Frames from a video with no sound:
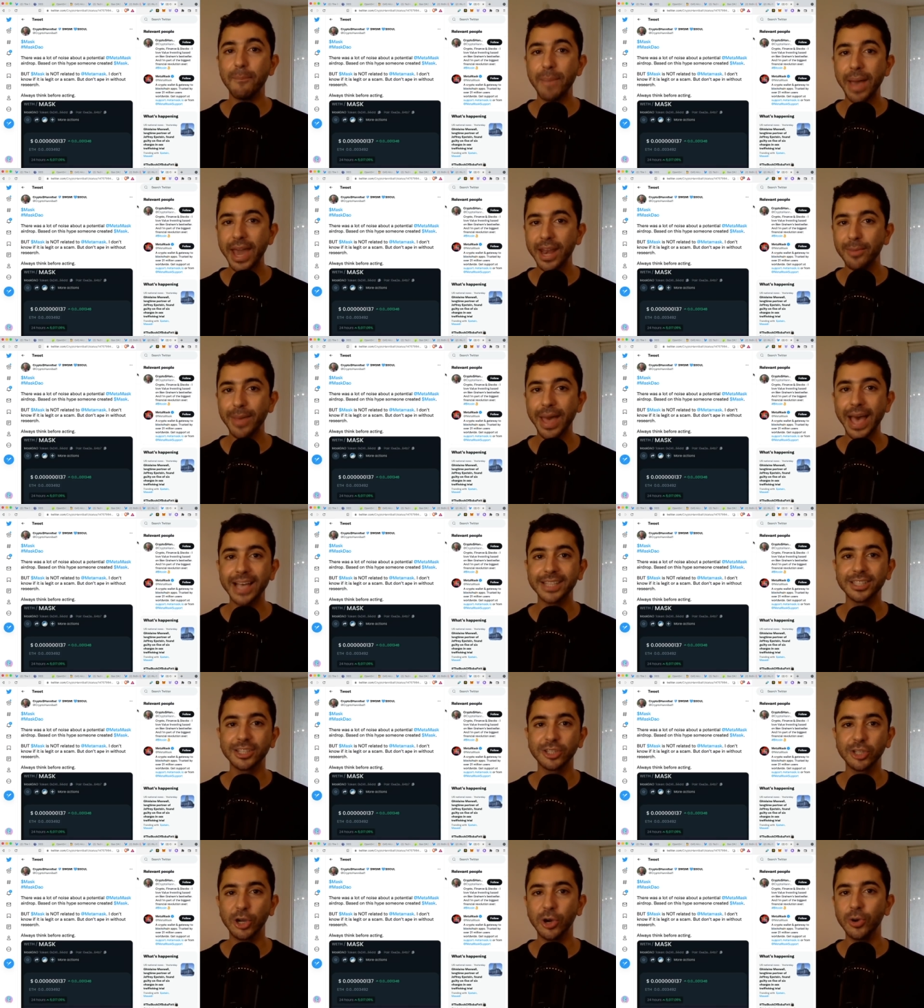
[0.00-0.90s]

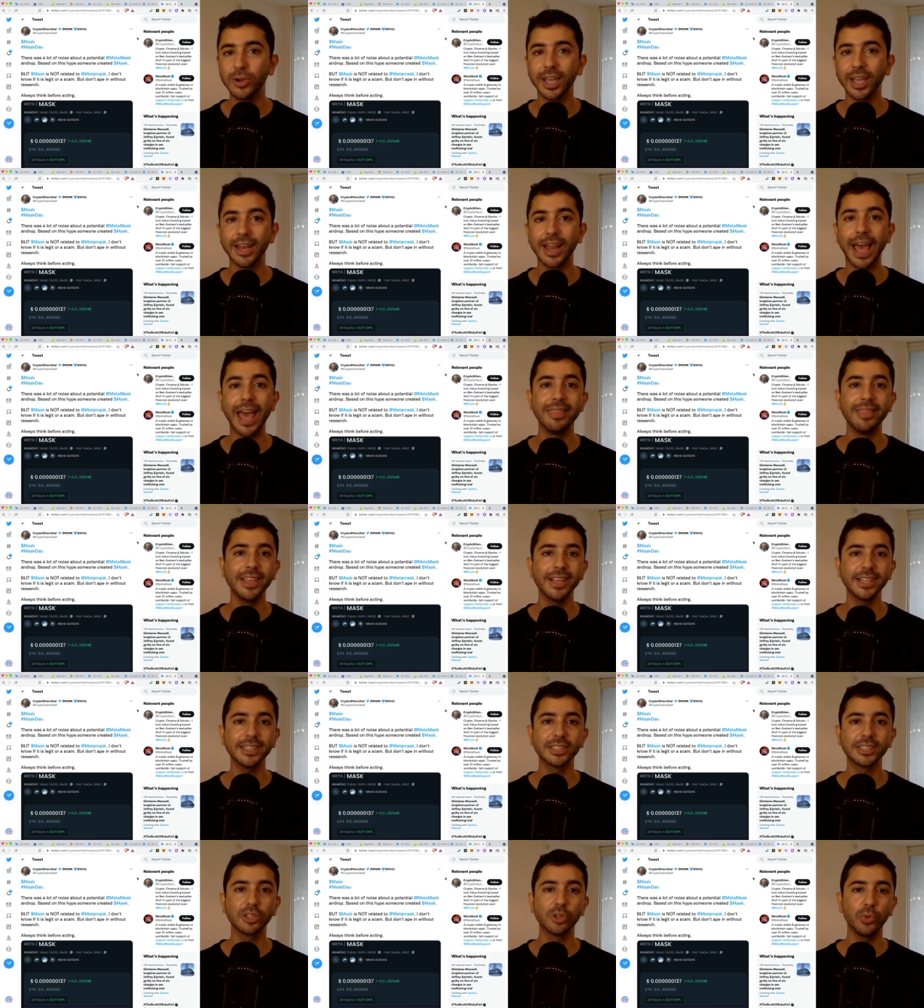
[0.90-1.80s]
MetaMask token, and
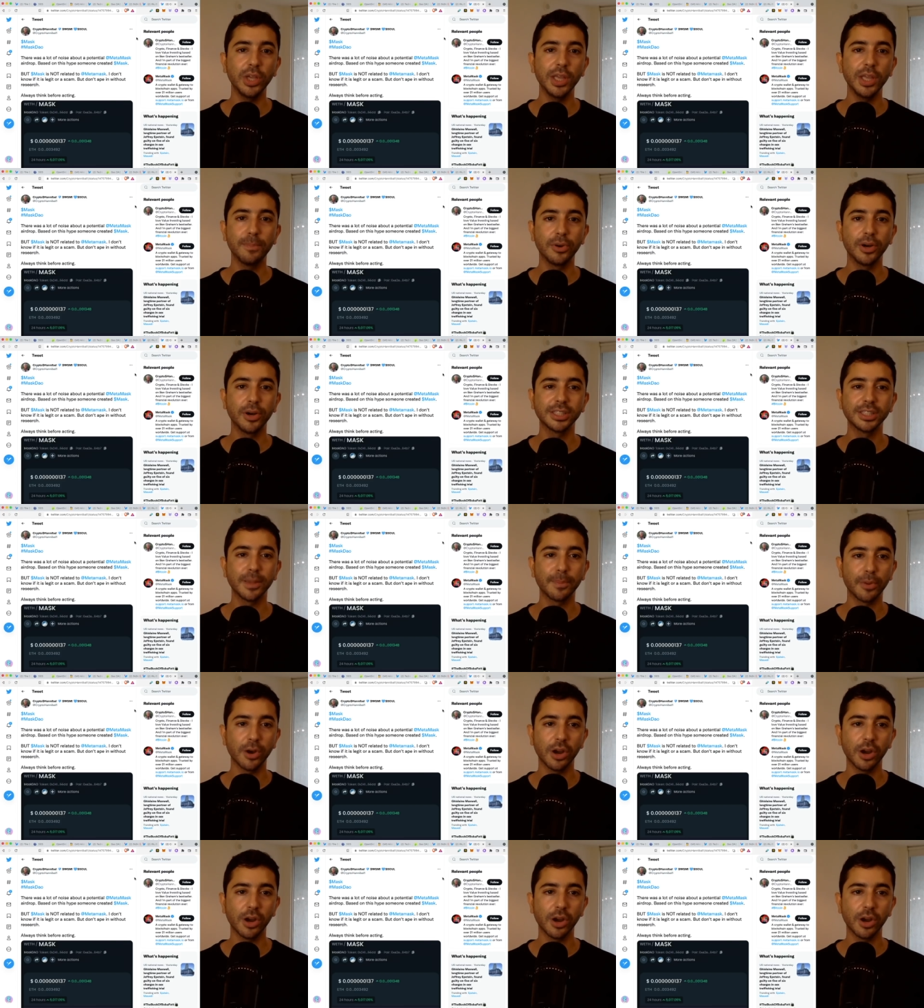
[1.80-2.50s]
this tweet puts it